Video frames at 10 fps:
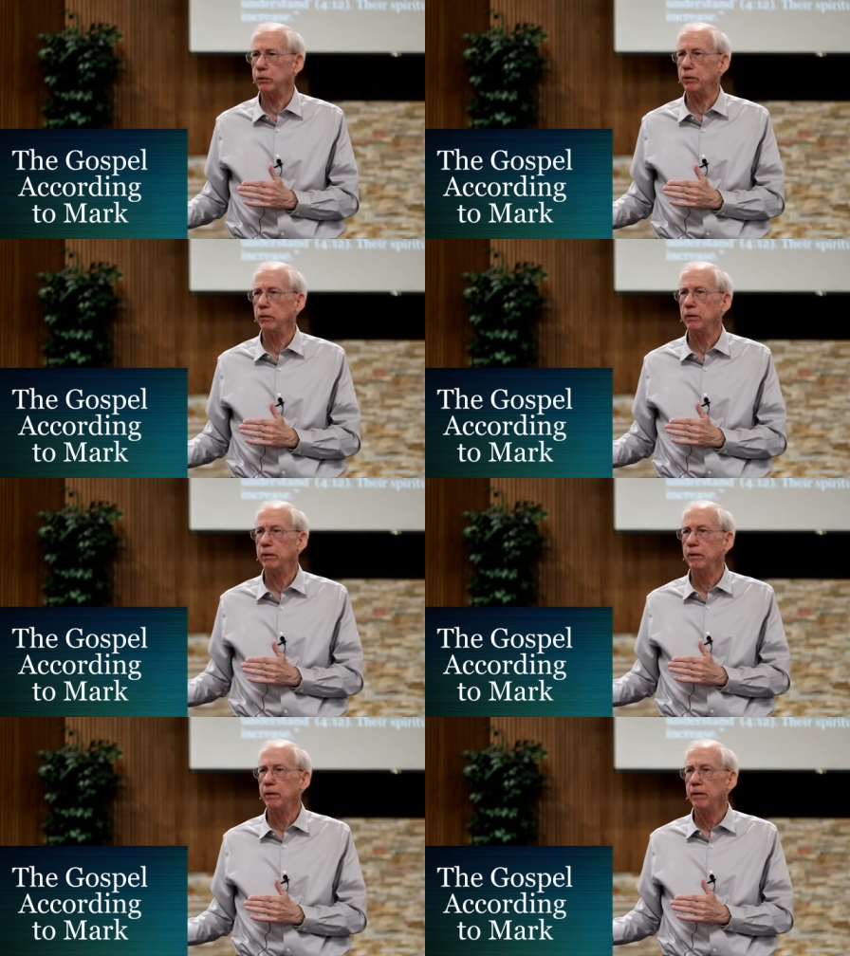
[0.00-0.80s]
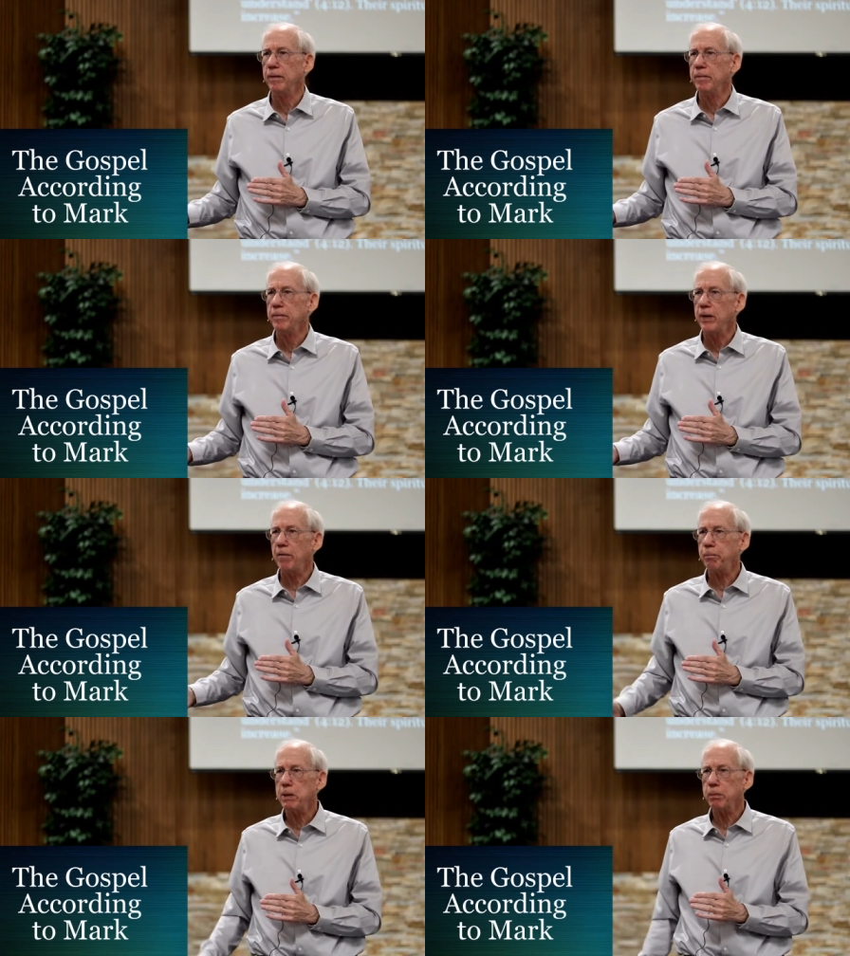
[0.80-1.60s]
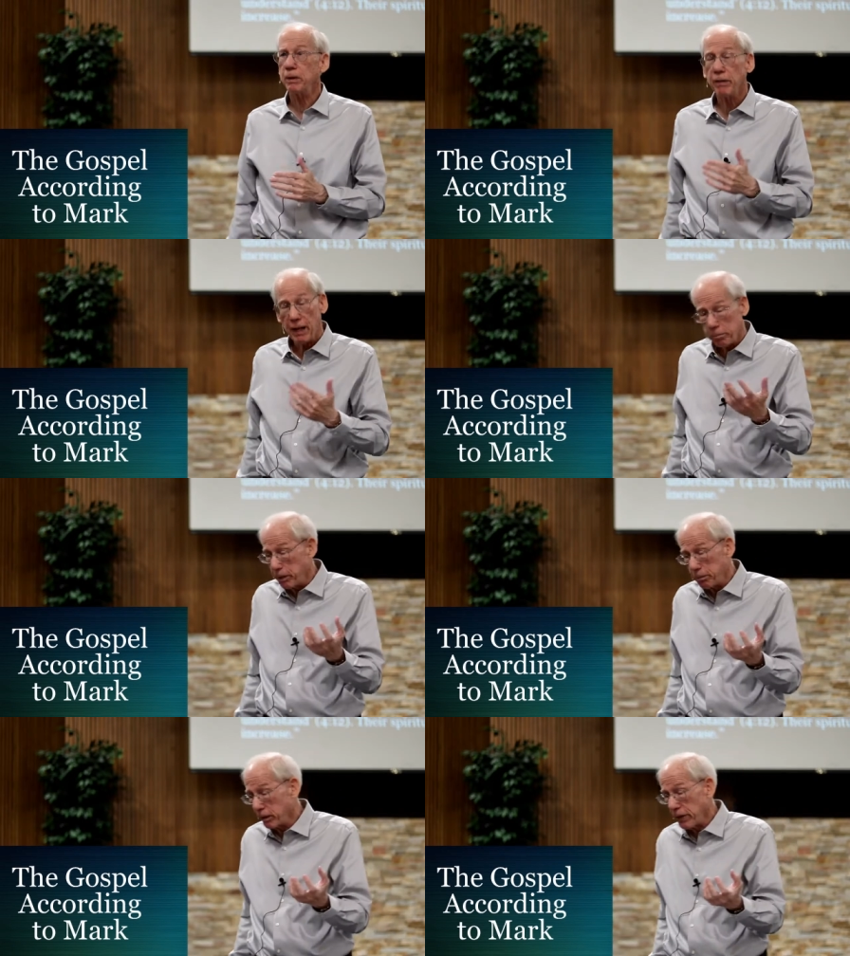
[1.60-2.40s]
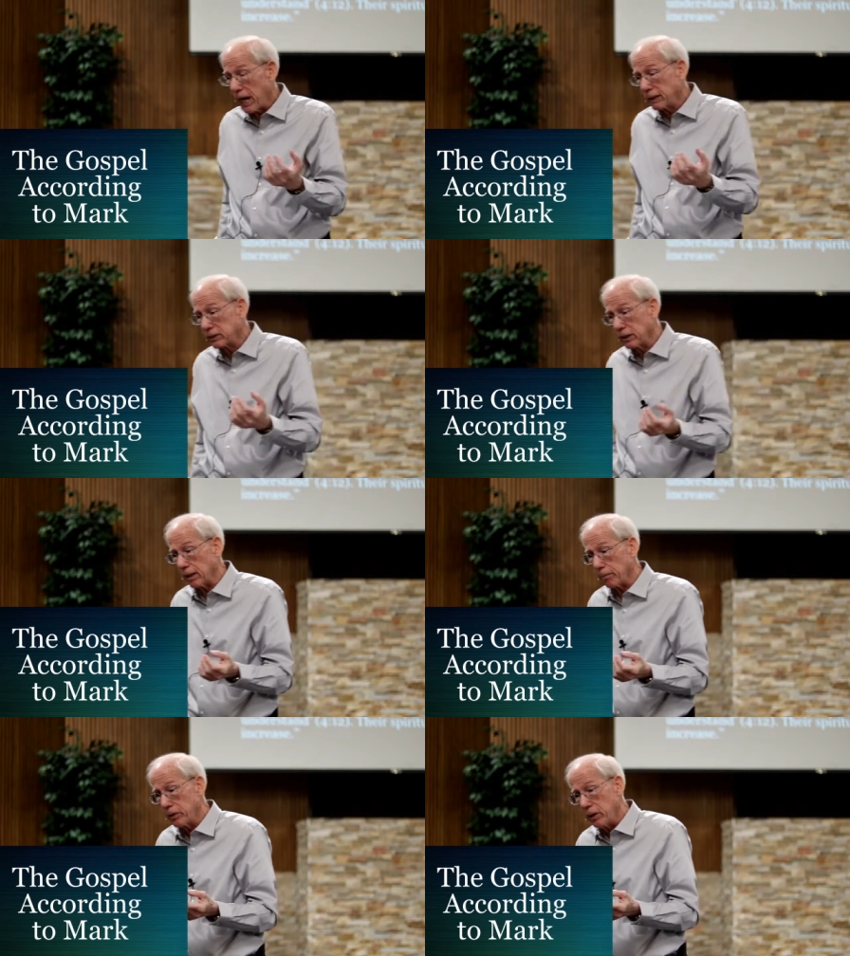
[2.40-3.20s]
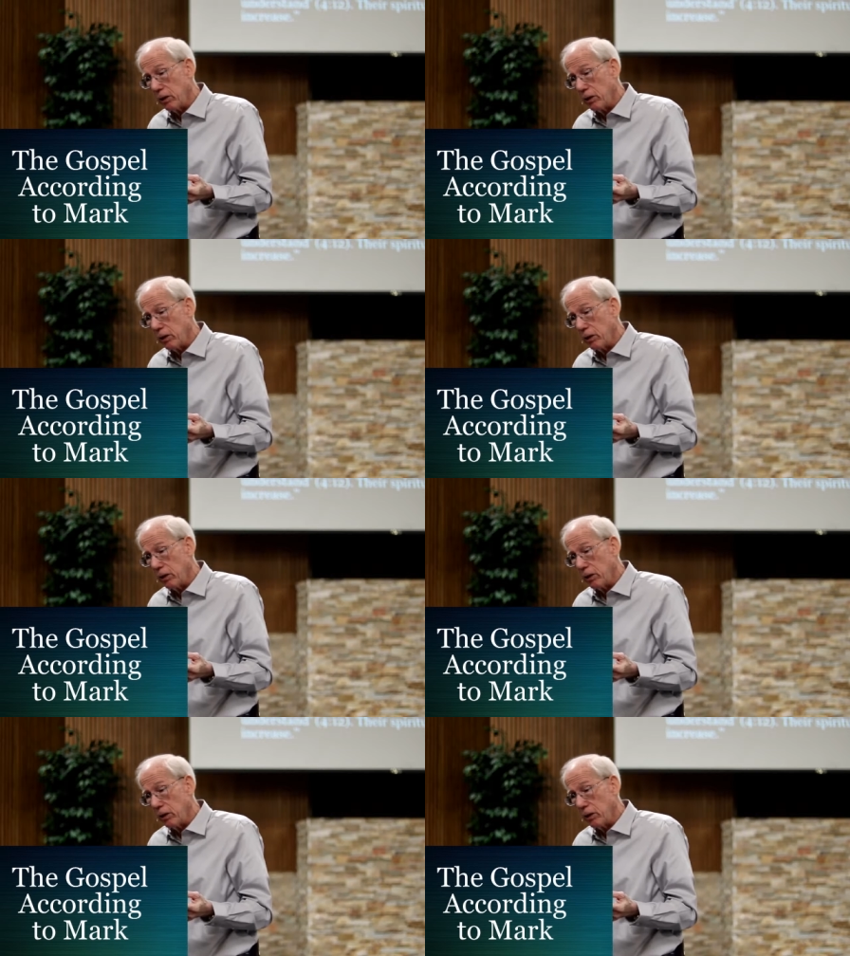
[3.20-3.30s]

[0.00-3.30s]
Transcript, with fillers: true. And people have, people have asked some.